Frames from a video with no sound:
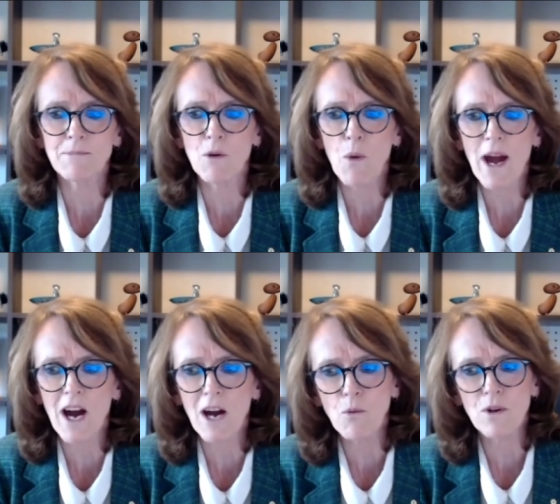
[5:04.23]
the way
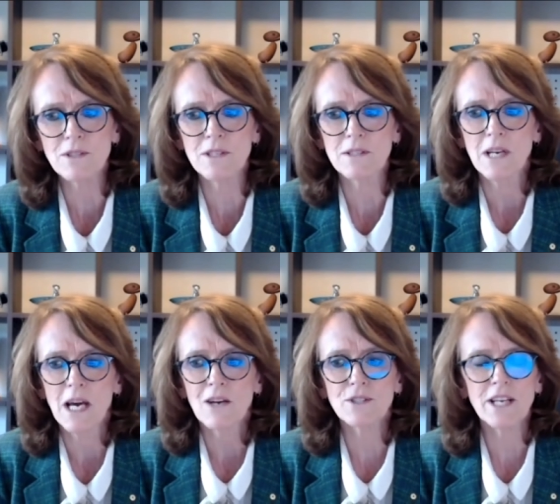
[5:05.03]
I wanted
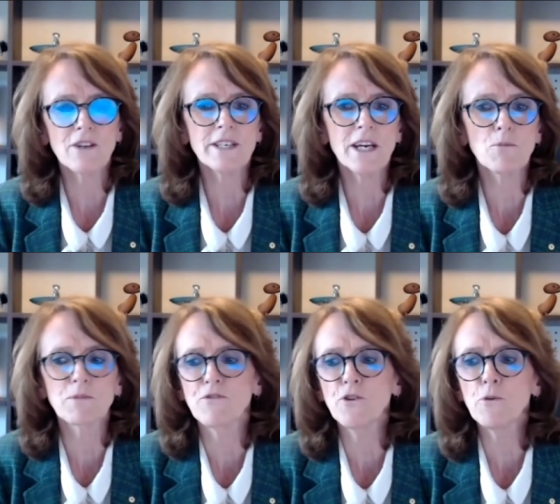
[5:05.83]
because they only helped a
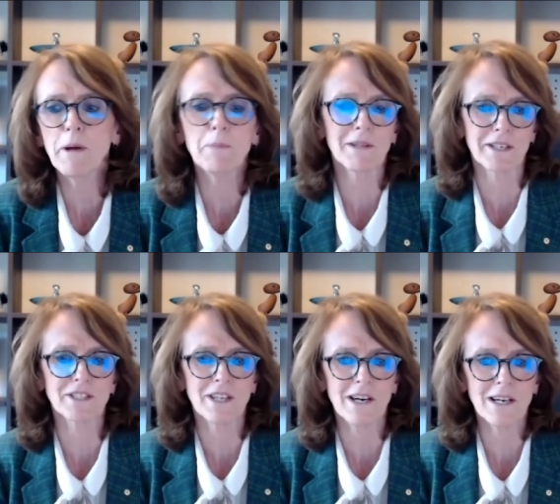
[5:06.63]
few people at a
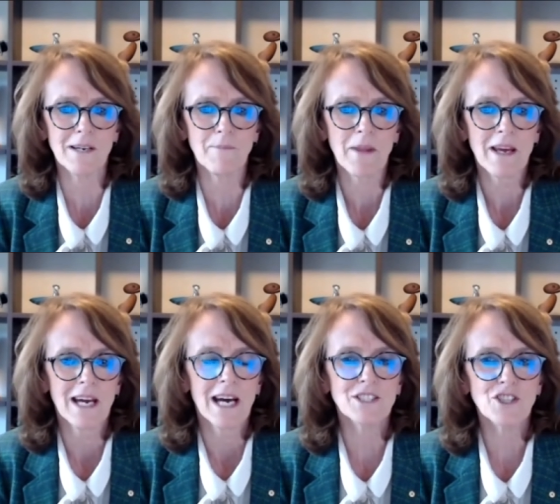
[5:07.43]
time.
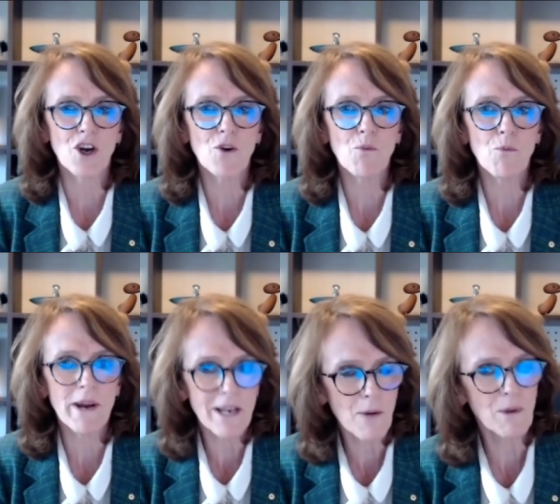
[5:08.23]
And so
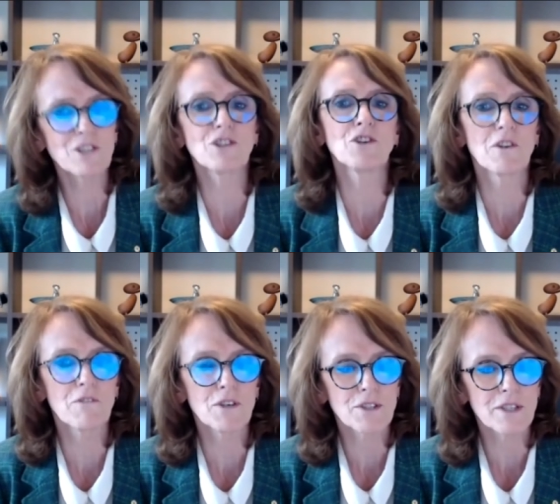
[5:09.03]
when I went to
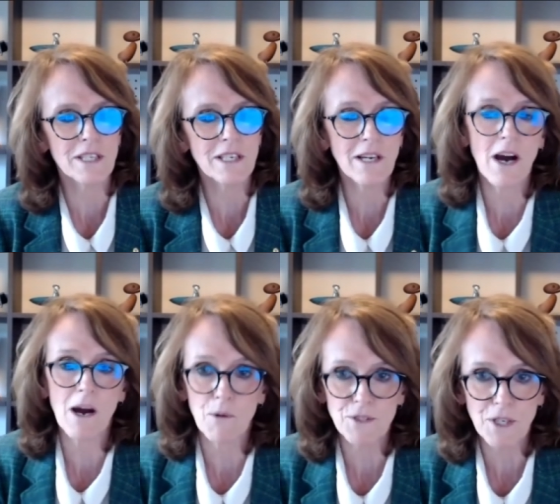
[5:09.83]
university, I
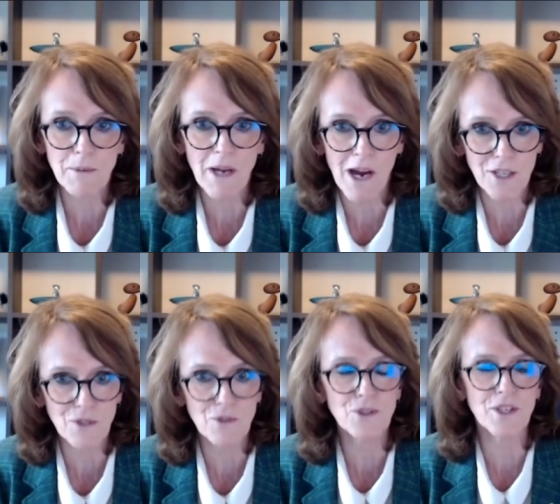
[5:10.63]
was going to be a high
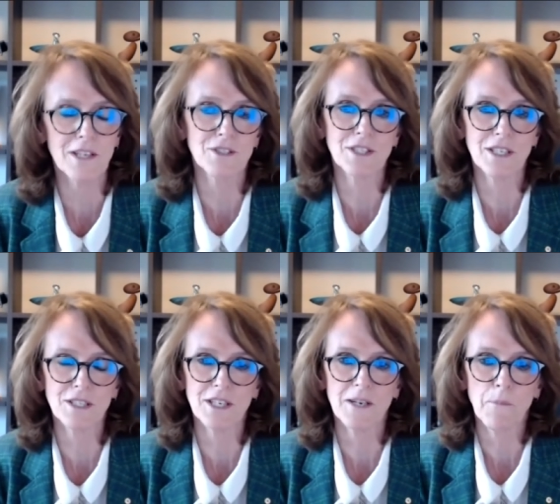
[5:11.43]
school science
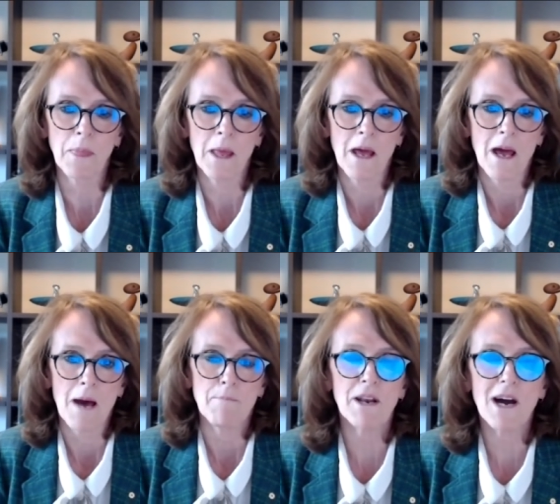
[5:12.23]
teacher.
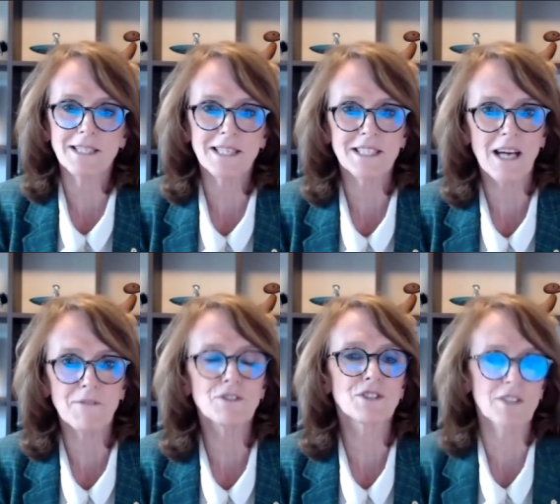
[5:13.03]
But I
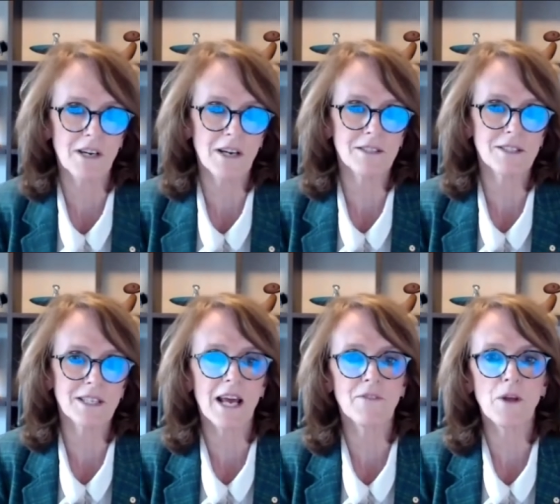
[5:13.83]
discovered science
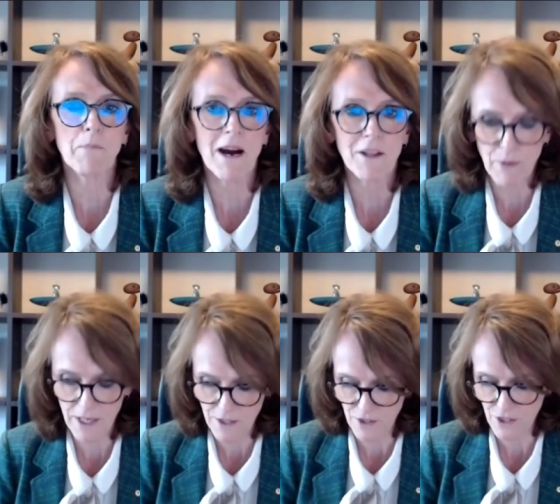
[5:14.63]
and the pathway
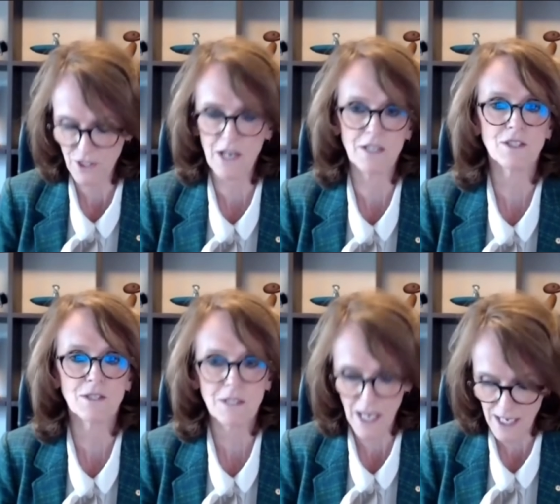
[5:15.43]
to
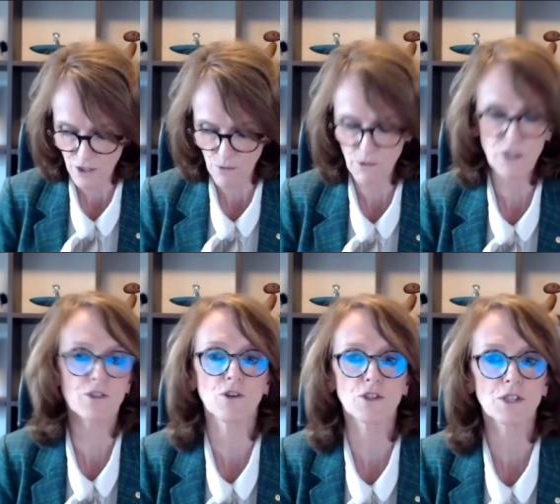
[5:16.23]
science as a
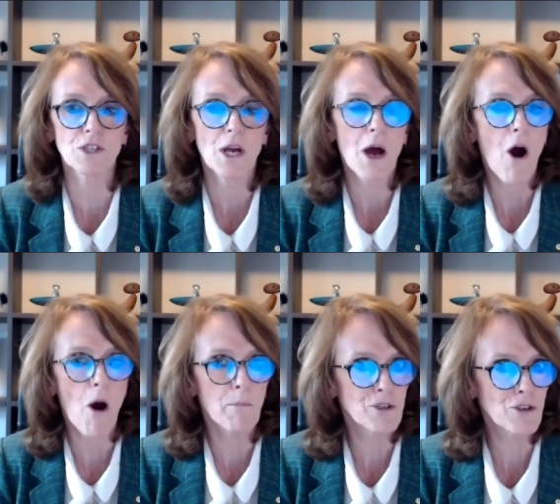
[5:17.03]
research
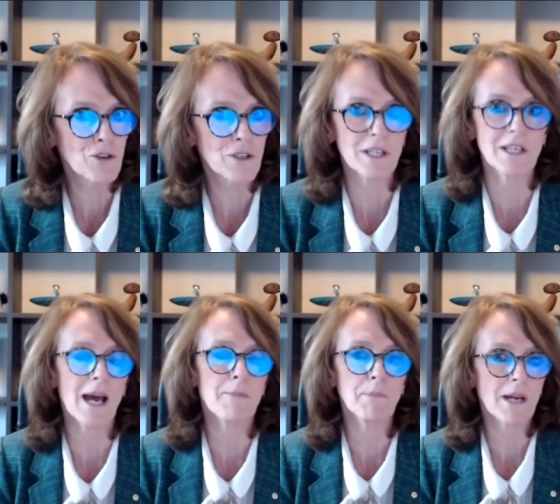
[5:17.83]
opportunity
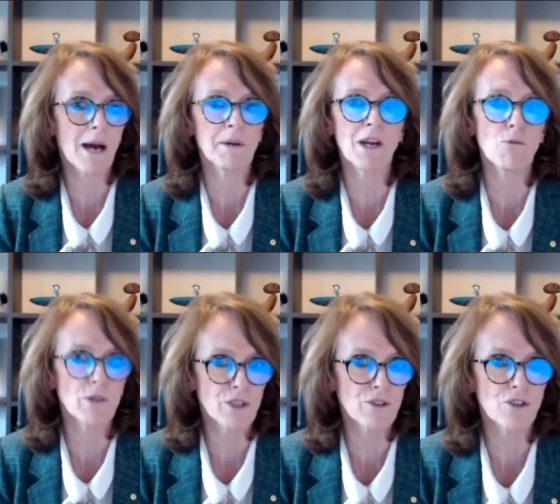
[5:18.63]
and becoming a
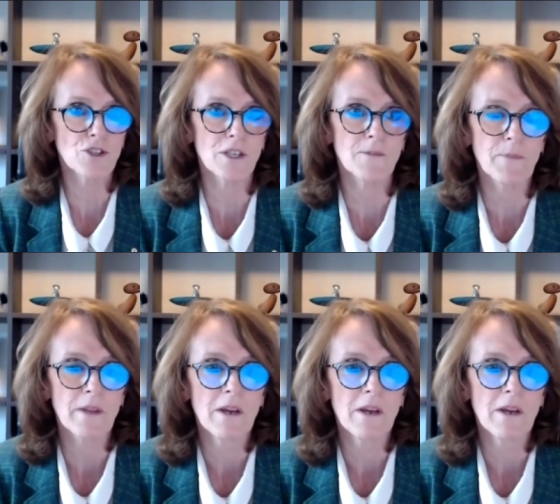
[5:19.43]
researcher